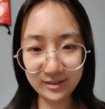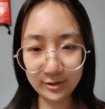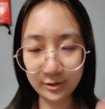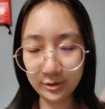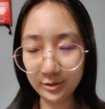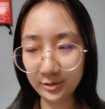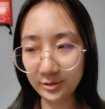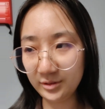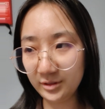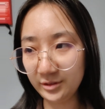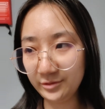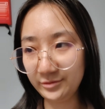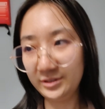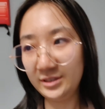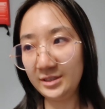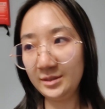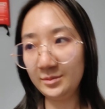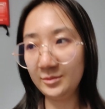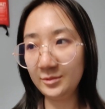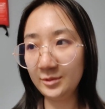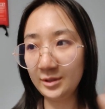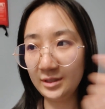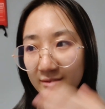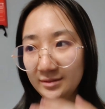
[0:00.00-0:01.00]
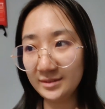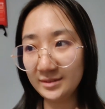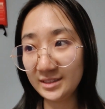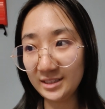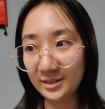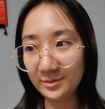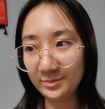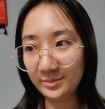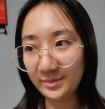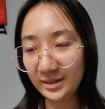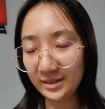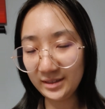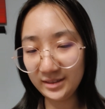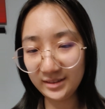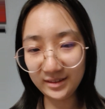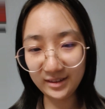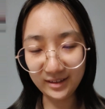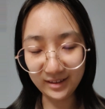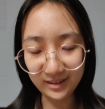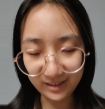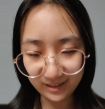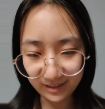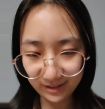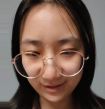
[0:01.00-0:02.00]
So if someone, some my,
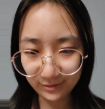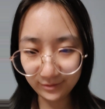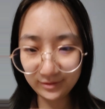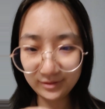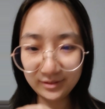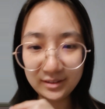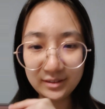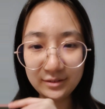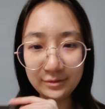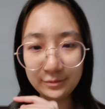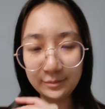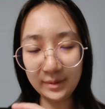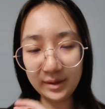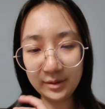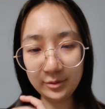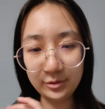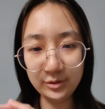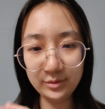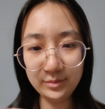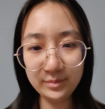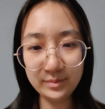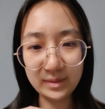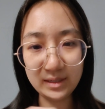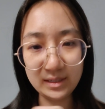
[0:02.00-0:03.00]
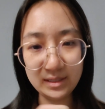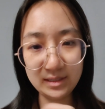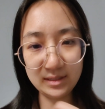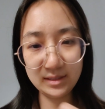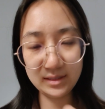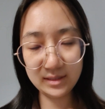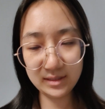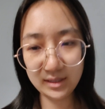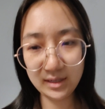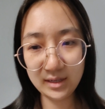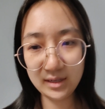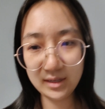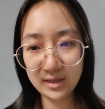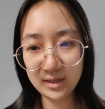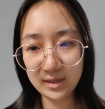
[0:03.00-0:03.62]
uh, if if my roommates